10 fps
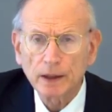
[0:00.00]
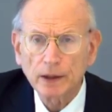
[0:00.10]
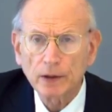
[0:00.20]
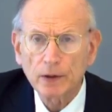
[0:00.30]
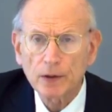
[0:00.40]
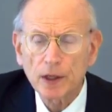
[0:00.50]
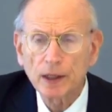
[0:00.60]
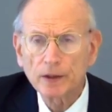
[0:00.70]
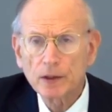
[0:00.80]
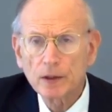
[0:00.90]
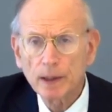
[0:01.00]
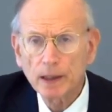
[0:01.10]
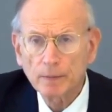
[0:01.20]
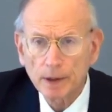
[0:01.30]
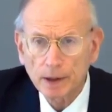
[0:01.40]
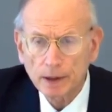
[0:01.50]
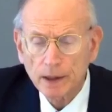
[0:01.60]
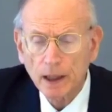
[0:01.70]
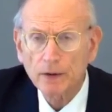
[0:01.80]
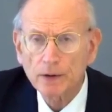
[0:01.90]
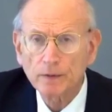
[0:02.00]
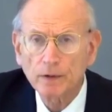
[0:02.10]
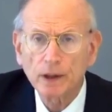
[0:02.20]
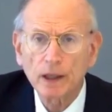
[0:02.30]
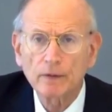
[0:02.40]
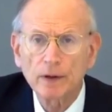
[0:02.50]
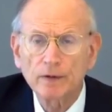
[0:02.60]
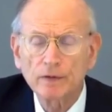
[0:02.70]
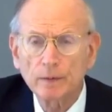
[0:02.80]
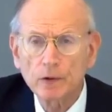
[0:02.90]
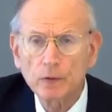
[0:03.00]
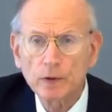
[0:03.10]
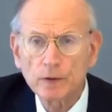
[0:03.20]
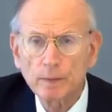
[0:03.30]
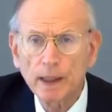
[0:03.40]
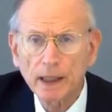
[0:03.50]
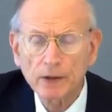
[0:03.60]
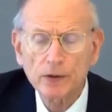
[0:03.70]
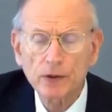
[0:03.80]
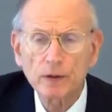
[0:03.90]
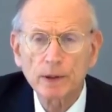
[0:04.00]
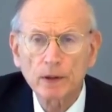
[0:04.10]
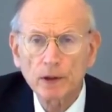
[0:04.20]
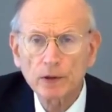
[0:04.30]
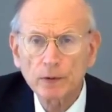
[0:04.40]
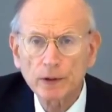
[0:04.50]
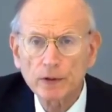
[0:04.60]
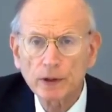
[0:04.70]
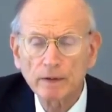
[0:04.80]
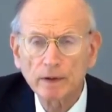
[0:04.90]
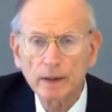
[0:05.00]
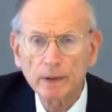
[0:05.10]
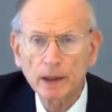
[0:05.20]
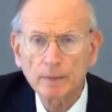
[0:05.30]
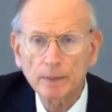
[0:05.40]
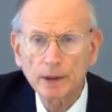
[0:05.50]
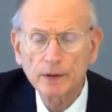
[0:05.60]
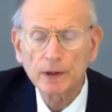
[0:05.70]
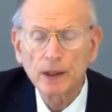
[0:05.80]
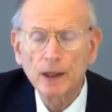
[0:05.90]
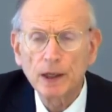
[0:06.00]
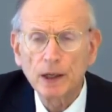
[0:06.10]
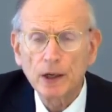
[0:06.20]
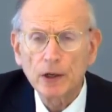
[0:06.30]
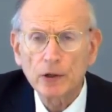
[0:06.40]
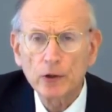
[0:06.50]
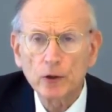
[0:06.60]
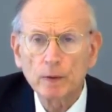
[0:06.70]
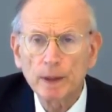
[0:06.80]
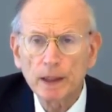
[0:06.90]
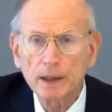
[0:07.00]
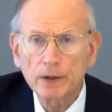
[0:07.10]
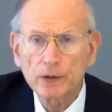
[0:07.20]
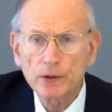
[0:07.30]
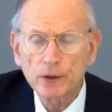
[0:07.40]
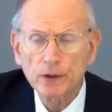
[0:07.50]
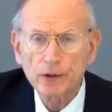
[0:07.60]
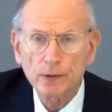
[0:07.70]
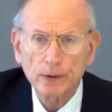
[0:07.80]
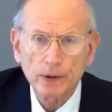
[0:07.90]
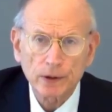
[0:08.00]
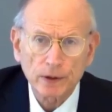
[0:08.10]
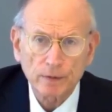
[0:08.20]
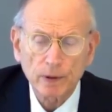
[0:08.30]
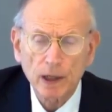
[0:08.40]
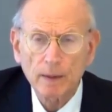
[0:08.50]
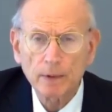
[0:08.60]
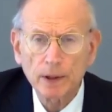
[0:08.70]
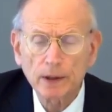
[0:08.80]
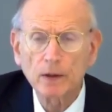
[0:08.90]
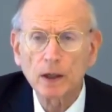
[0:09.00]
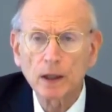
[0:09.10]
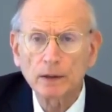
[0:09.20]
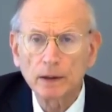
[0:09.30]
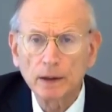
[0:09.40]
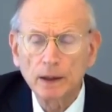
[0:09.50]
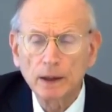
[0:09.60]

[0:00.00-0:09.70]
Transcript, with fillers: in negotiating some $8 billion of recovery from Swiss banks, German and Austrian slave labor companies, European insurers, the return of property and art.